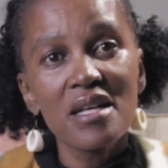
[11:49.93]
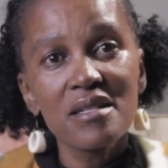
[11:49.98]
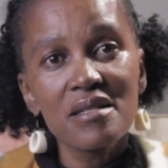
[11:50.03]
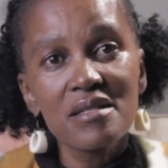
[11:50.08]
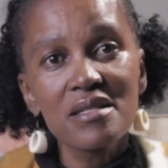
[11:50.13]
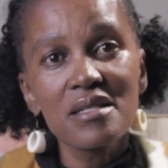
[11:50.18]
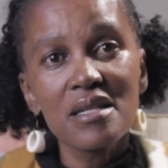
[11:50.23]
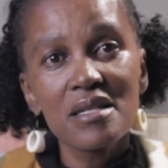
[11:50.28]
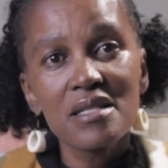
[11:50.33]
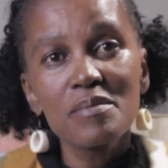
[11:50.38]

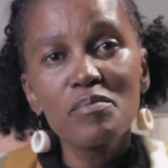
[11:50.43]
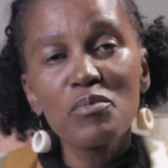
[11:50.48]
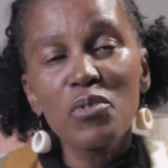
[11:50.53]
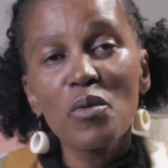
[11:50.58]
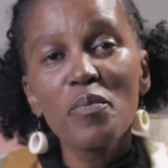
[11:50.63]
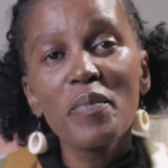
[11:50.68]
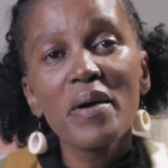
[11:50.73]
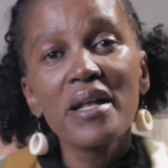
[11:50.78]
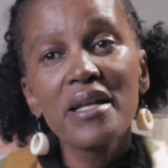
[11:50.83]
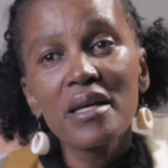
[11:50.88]
and it's
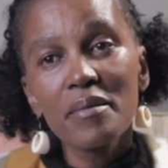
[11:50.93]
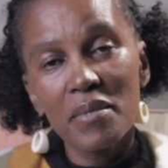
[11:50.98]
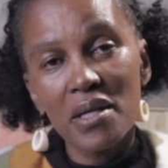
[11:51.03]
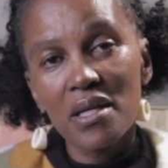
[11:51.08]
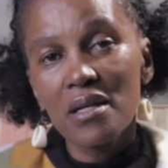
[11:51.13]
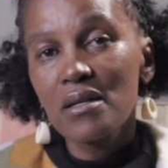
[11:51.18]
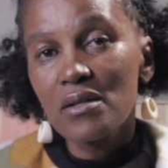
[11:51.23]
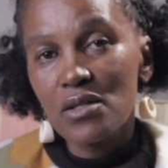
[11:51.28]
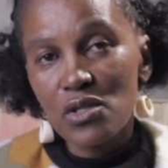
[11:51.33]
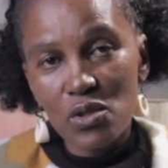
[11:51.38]
propelling
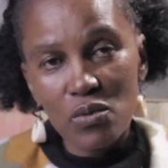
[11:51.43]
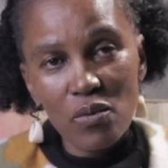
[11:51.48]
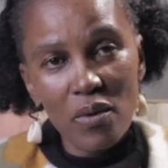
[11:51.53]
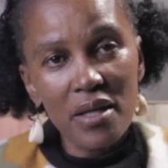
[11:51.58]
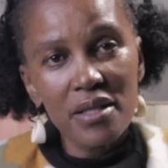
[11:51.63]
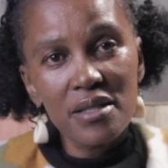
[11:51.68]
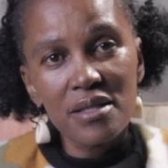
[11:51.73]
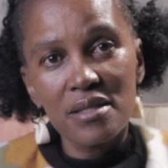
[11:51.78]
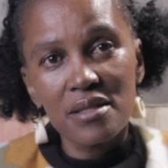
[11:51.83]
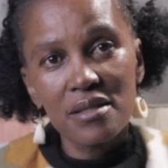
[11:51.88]
me
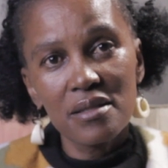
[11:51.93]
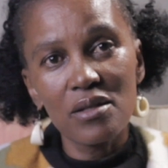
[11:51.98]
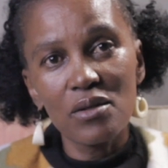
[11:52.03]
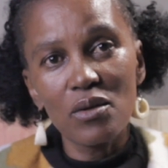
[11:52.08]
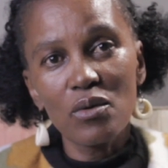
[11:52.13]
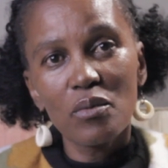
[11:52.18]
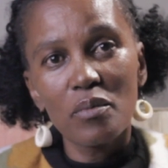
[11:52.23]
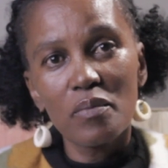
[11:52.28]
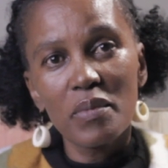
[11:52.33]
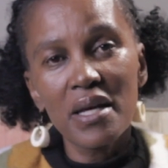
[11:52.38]
towards
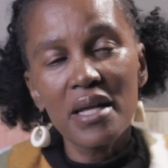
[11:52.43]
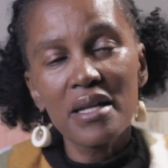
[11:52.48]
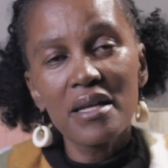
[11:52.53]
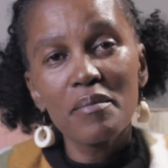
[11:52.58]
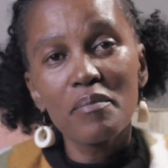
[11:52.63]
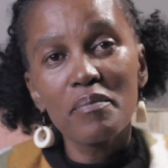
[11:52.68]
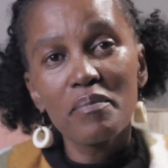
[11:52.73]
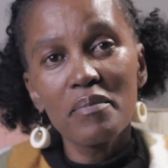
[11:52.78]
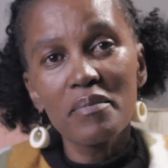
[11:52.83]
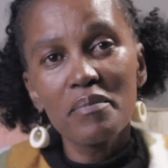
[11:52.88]

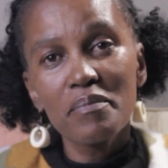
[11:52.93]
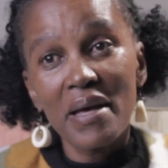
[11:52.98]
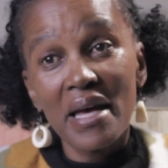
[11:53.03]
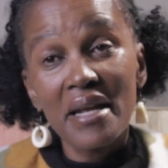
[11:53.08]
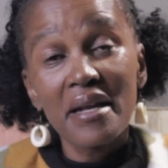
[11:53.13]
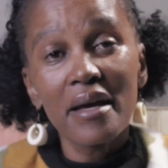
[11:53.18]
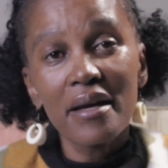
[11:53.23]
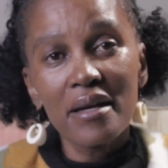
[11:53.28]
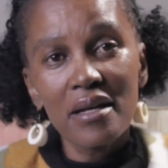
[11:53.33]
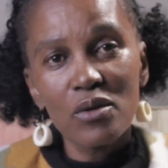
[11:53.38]
getting
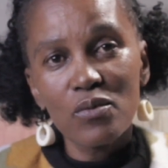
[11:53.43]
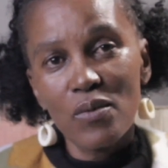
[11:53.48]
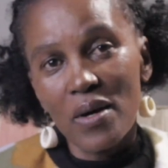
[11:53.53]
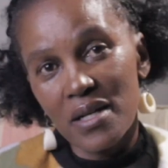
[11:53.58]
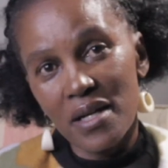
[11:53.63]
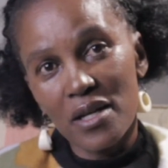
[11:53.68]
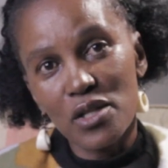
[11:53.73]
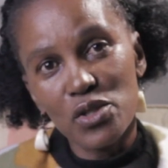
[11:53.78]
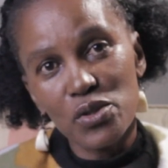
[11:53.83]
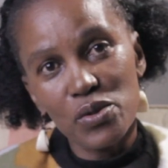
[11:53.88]
better at
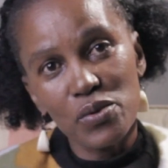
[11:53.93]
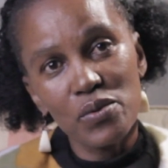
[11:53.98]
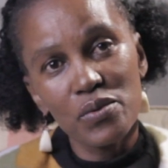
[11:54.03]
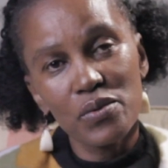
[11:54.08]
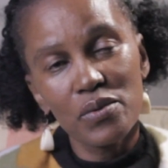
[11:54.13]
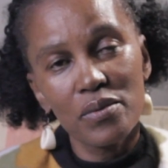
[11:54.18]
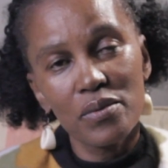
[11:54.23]
what I do.